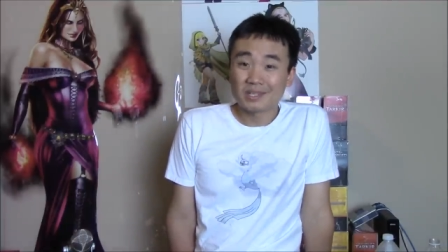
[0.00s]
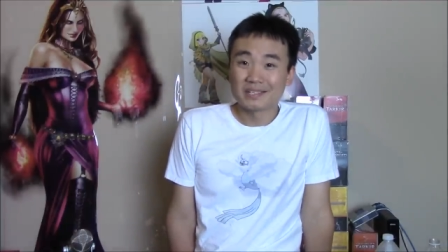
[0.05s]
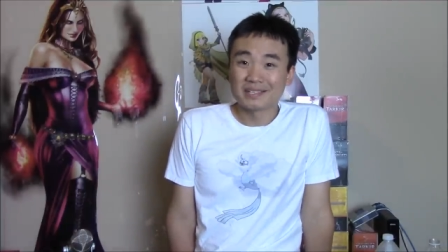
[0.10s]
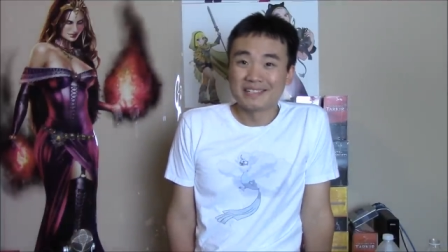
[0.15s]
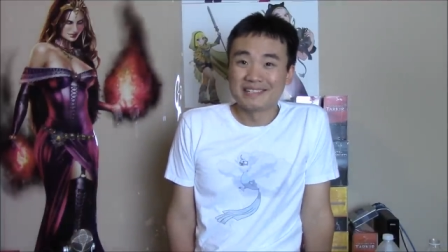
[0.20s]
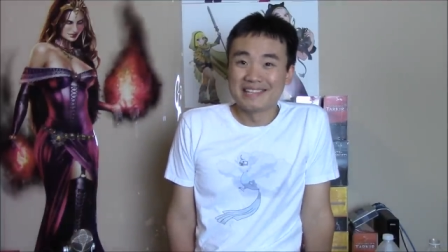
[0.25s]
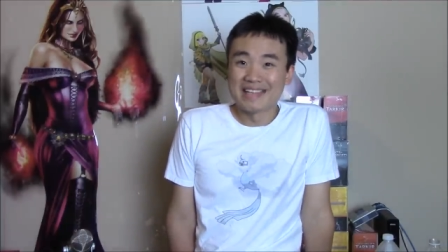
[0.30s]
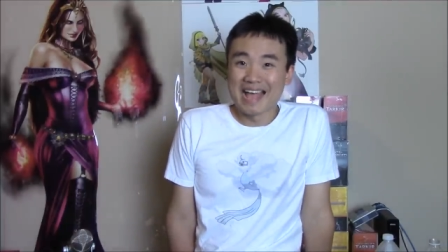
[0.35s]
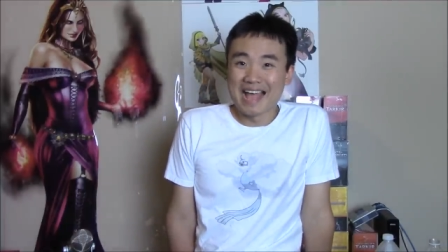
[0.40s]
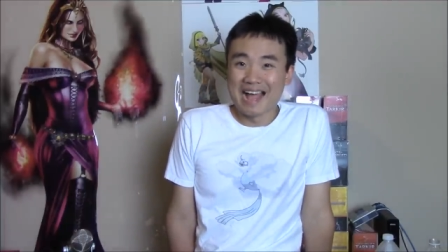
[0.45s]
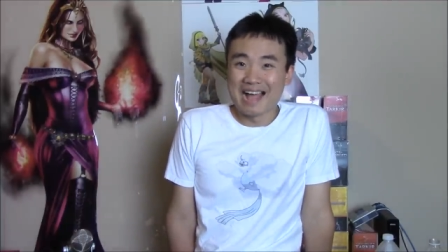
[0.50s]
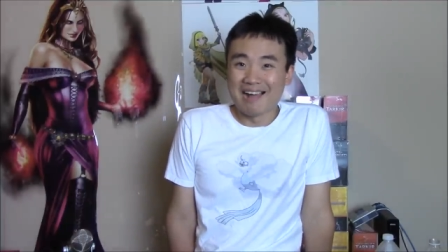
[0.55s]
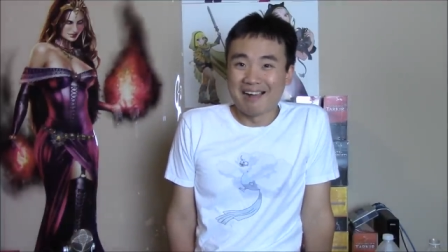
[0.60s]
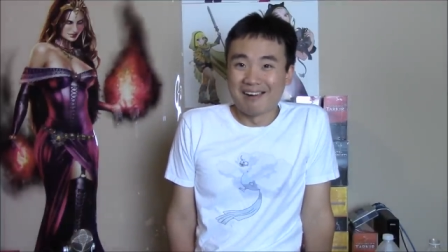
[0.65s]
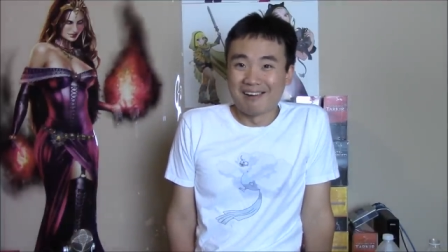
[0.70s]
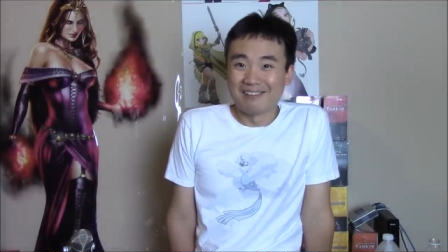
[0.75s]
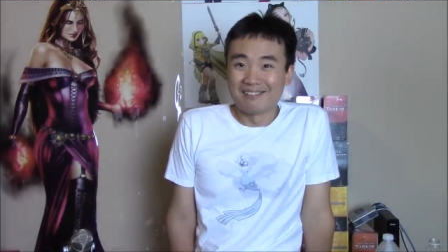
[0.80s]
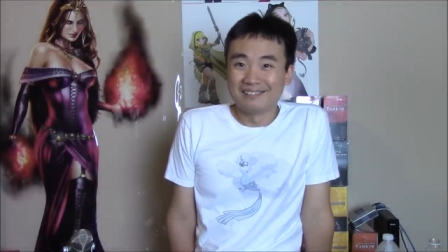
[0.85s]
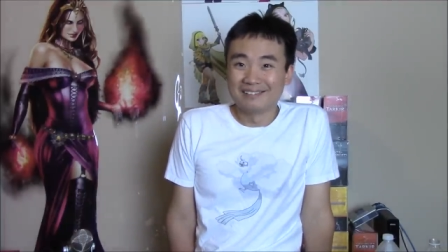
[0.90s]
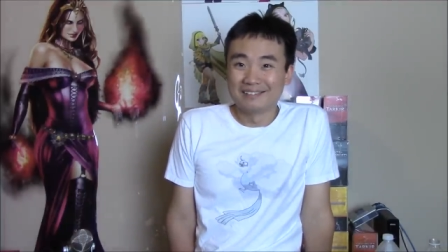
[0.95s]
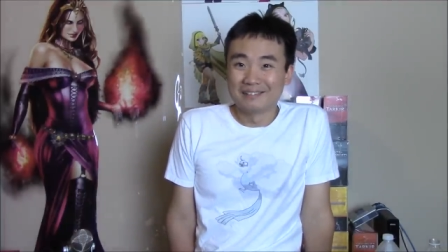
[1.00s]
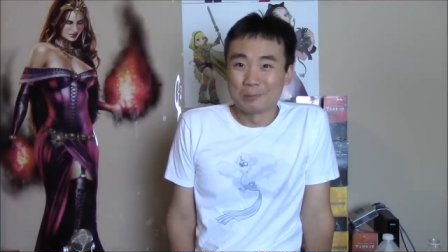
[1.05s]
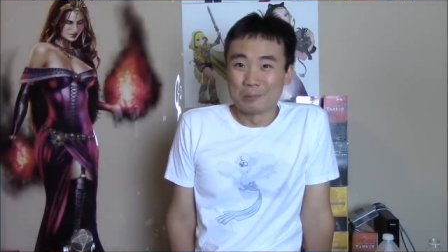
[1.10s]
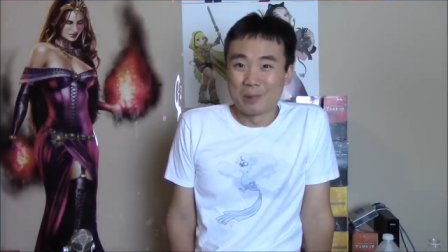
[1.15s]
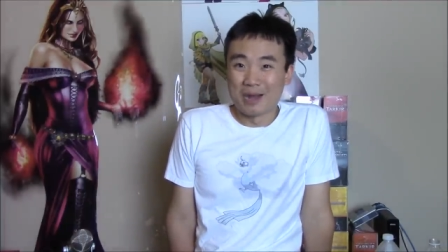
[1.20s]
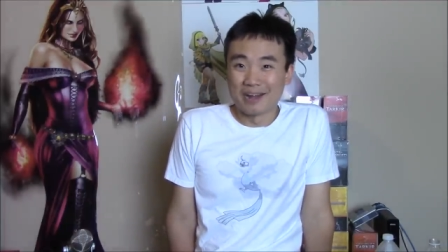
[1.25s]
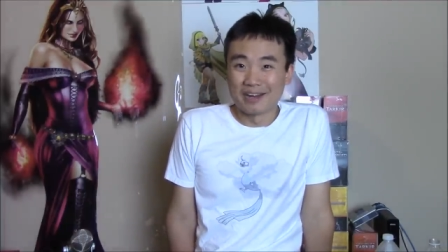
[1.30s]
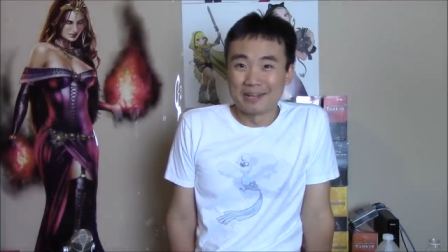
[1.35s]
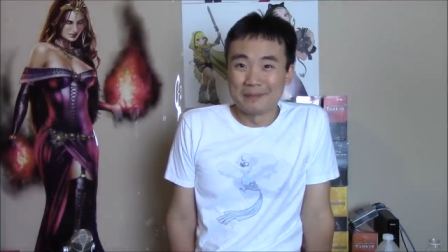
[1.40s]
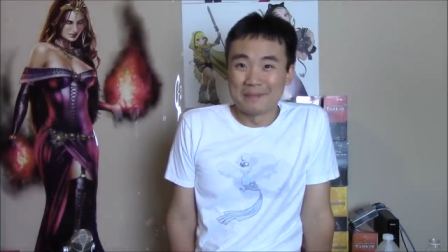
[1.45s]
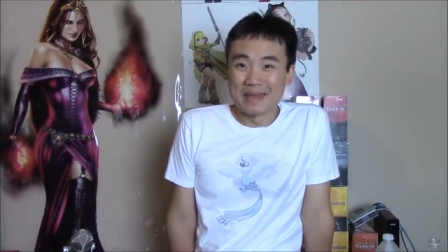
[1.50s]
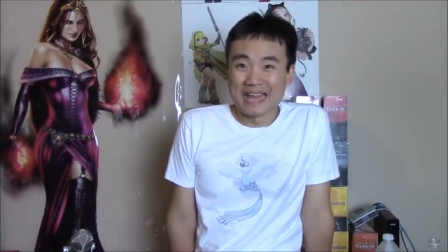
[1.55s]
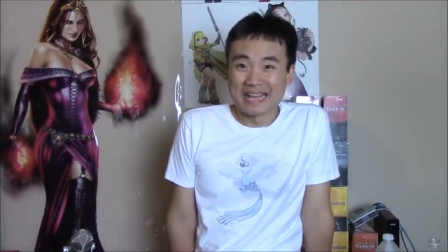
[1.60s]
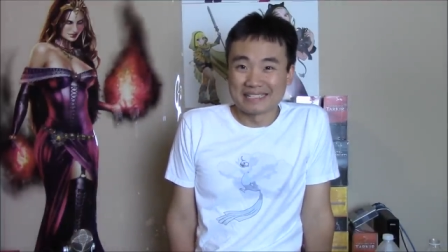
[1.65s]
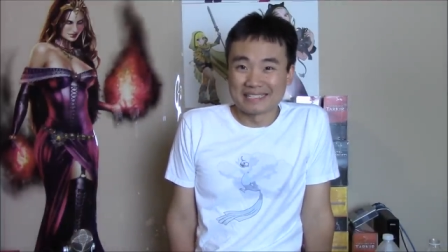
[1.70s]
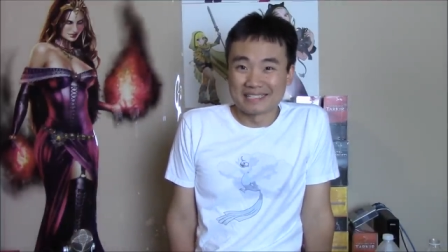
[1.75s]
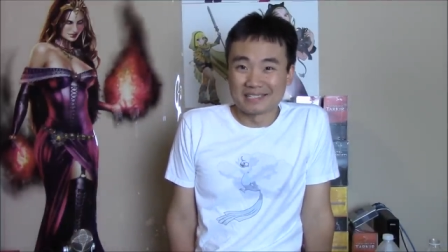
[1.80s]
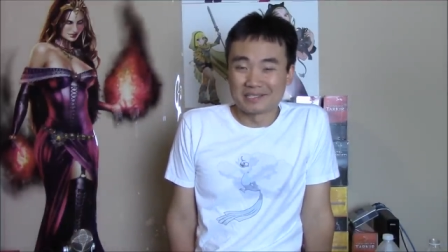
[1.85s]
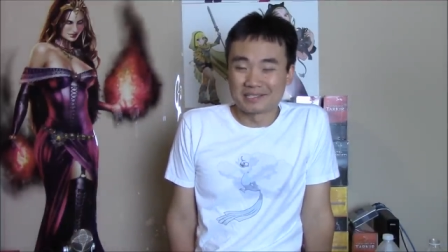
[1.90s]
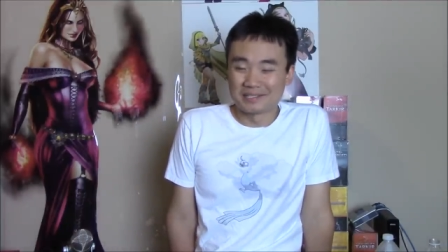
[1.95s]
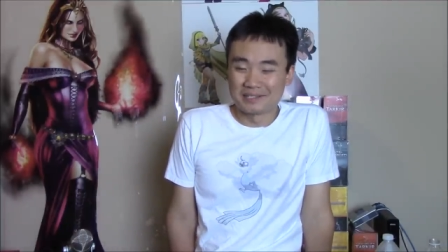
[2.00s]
Now, Modern Masters